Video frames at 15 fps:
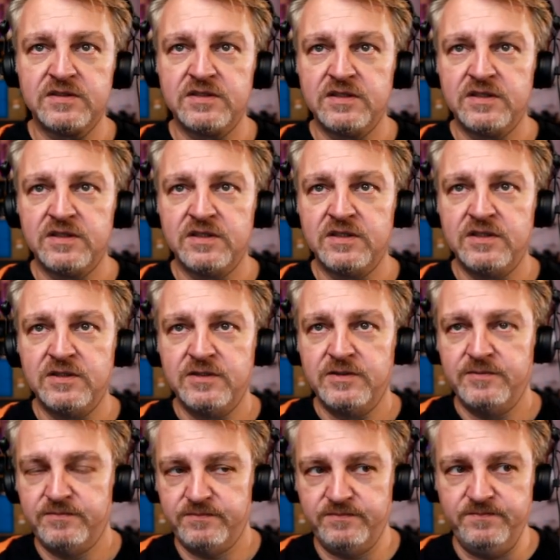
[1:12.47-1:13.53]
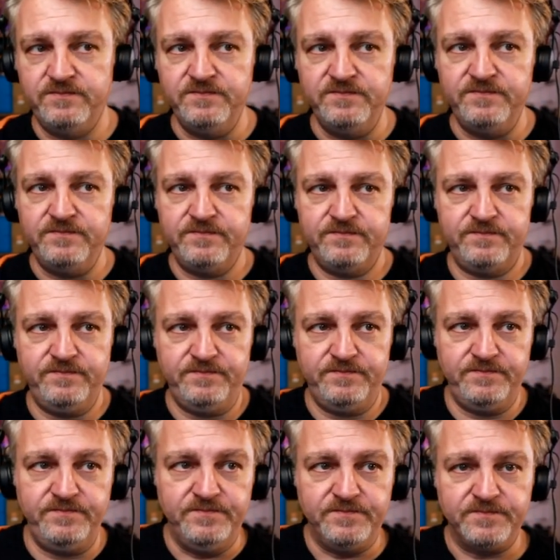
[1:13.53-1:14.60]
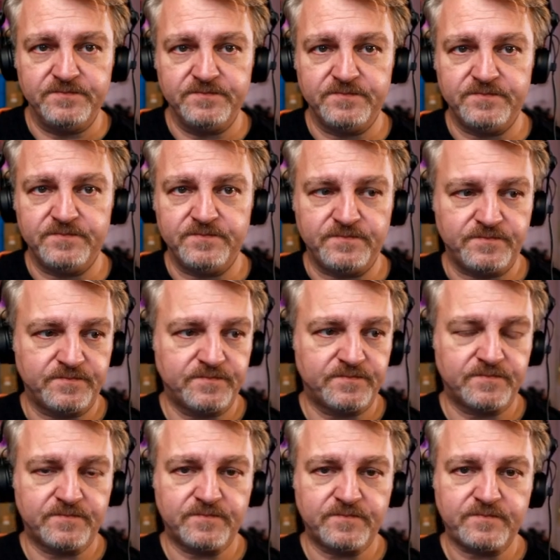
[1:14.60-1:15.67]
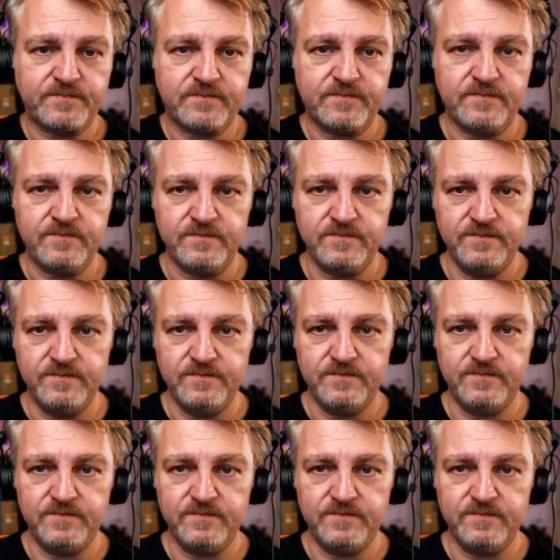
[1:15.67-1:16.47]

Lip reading: [no speech]